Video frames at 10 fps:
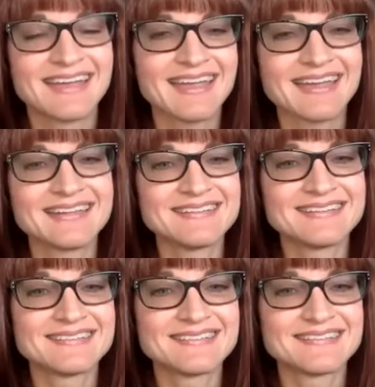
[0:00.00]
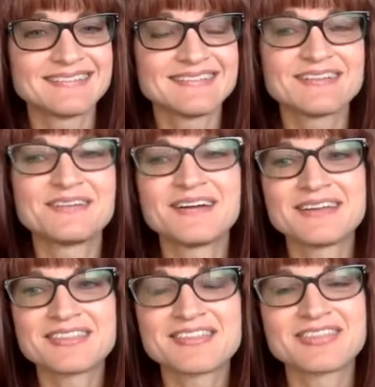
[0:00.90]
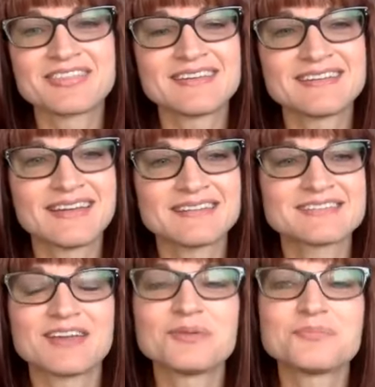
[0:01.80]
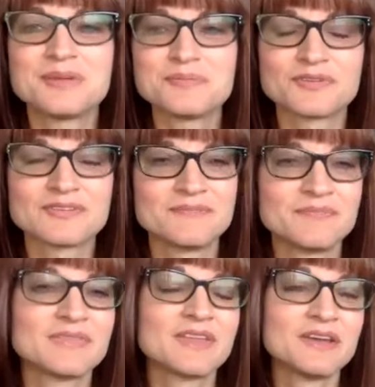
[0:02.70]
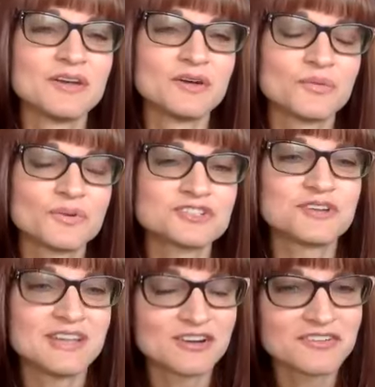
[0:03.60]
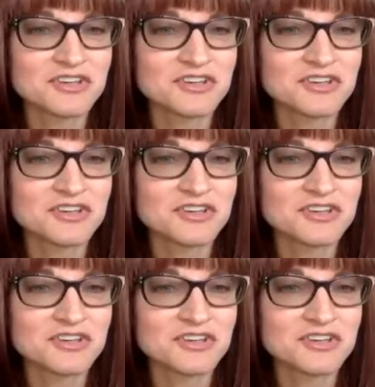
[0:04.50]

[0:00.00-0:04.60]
And, I think I tell people what you hear in